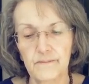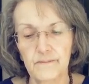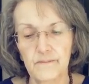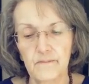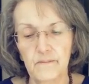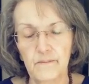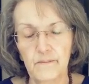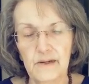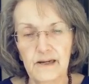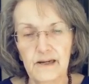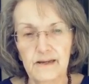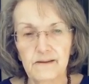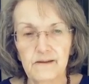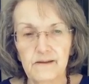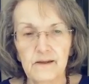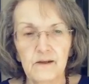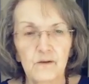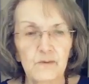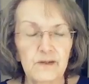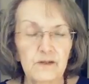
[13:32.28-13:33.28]
But I
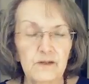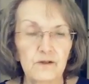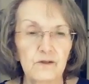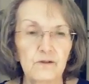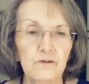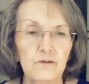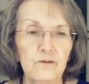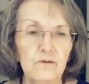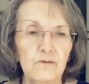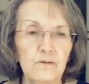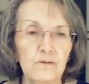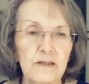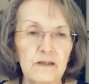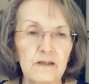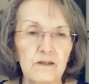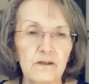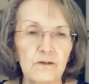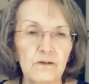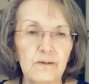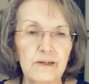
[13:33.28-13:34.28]
think we do
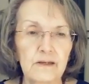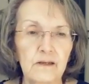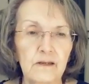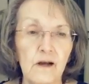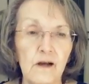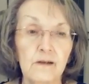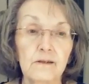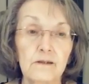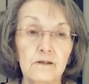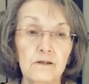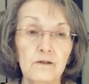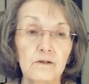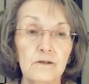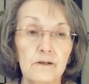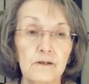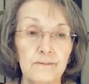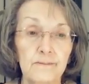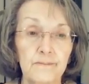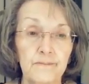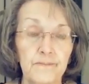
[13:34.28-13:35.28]
need to acknowledge
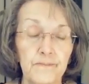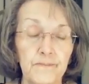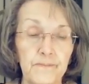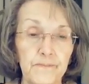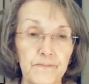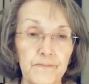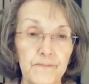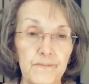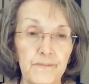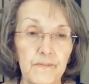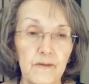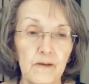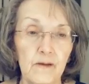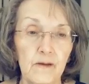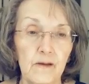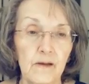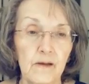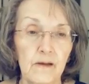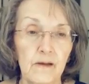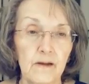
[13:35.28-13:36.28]
them,
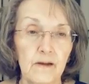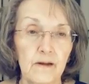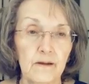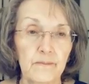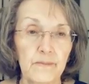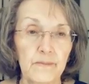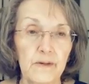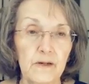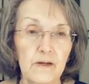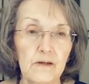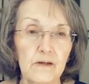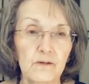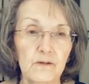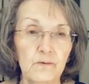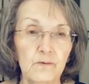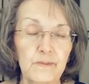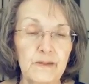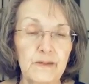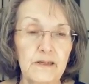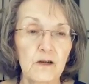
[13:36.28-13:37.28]
because
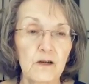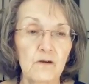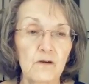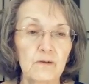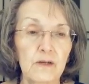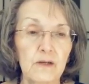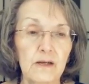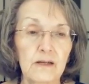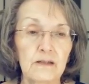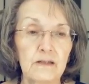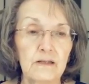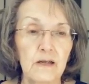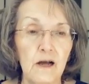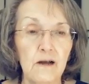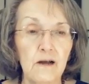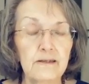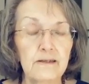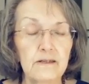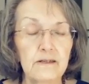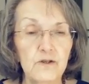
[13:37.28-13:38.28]
when we don't
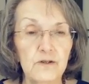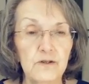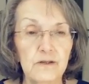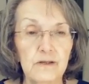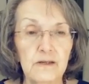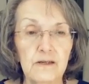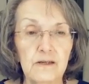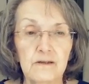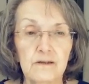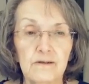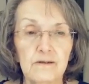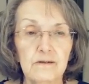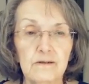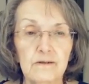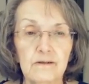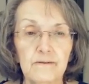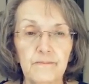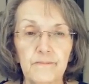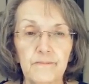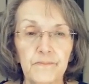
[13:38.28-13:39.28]
acknowledge
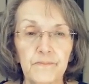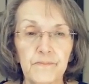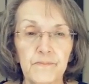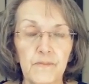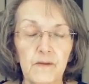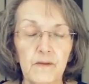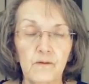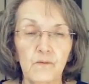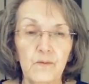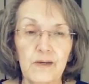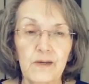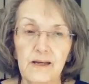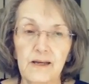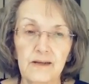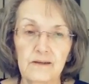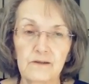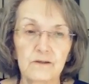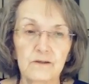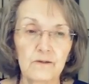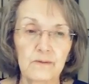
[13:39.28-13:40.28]
things, we
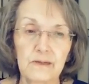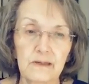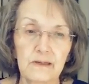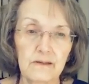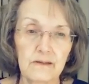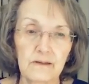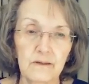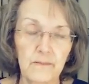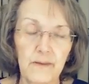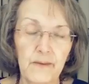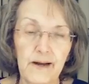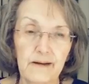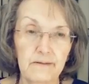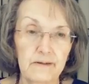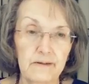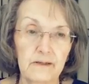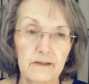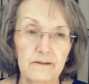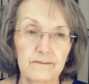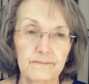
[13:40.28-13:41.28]
can't do anything
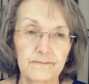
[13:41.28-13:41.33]
about it.